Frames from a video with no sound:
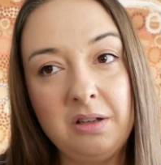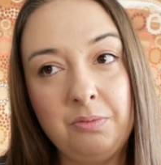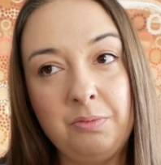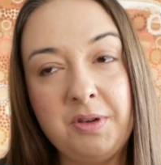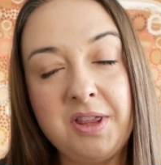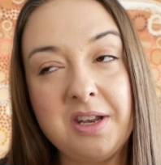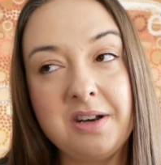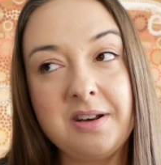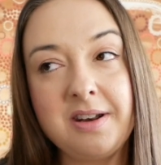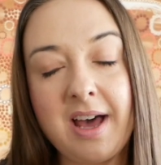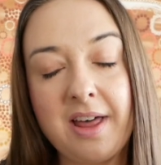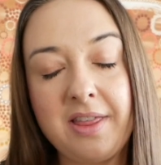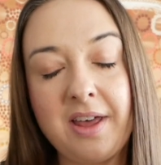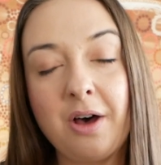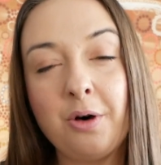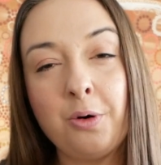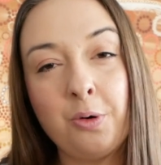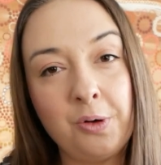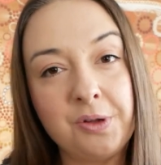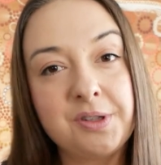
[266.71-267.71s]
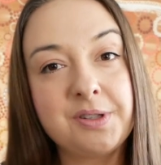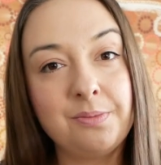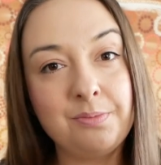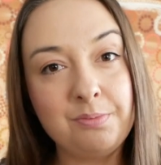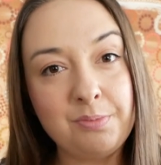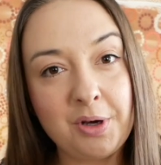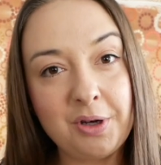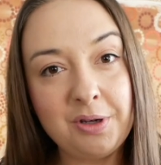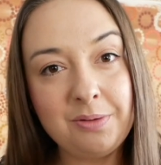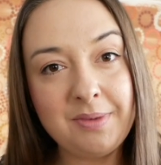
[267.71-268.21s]
with another
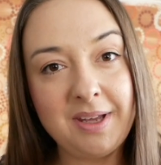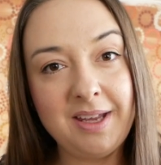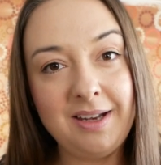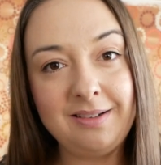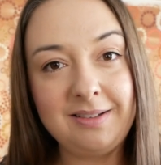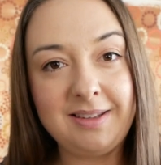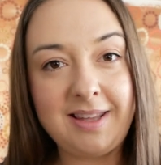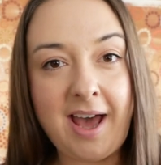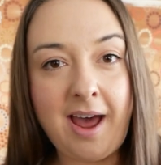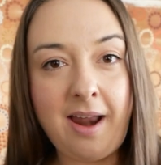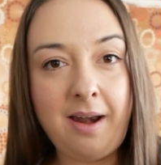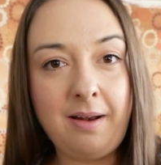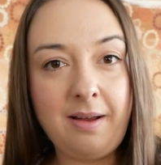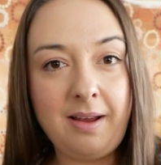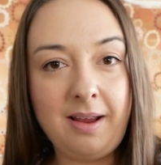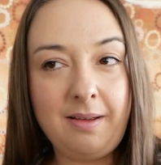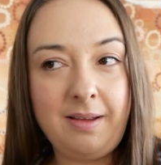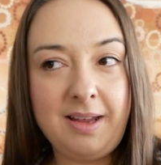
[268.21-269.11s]
awesome moment that